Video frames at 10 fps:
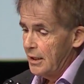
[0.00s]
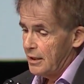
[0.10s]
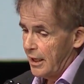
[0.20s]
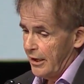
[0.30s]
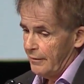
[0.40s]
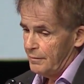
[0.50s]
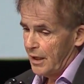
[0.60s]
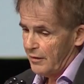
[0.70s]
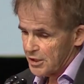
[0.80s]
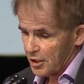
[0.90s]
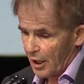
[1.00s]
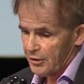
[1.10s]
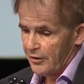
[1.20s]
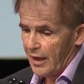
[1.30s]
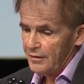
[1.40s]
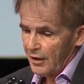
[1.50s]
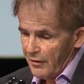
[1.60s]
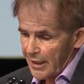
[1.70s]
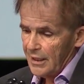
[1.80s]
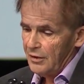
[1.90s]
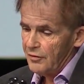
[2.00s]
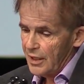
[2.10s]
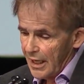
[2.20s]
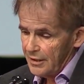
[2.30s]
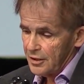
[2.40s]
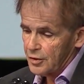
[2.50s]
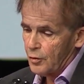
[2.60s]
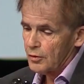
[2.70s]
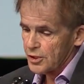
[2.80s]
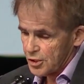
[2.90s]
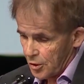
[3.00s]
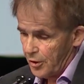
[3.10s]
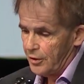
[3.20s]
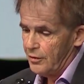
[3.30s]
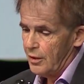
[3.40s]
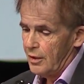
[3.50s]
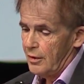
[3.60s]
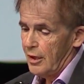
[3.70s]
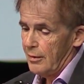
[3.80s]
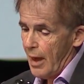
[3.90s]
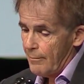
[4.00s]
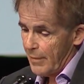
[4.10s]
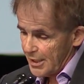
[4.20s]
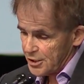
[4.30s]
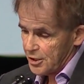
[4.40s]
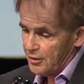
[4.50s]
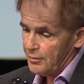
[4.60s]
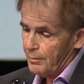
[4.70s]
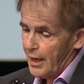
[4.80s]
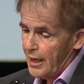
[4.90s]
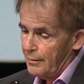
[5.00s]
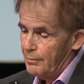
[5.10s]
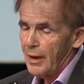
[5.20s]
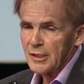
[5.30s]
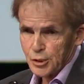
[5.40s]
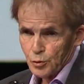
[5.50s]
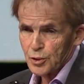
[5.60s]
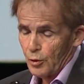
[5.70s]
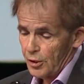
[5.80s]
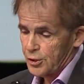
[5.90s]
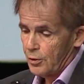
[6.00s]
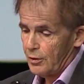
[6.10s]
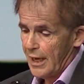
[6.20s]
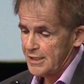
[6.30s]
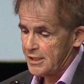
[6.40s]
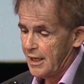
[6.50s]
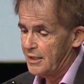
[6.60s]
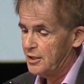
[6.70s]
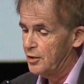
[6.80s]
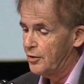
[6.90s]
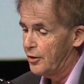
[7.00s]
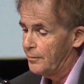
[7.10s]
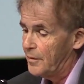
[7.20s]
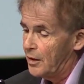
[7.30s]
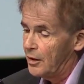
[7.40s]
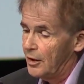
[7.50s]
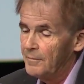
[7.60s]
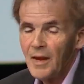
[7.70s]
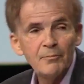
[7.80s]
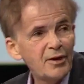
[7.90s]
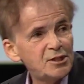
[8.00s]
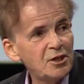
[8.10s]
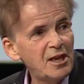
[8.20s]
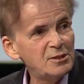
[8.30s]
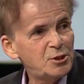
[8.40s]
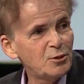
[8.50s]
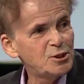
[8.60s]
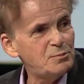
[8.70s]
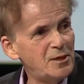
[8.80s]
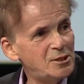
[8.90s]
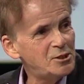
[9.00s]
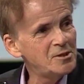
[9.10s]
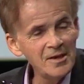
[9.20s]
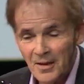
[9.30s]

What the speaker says: There is another and directly related concern mentioned by Susan also last night in her presidential speech.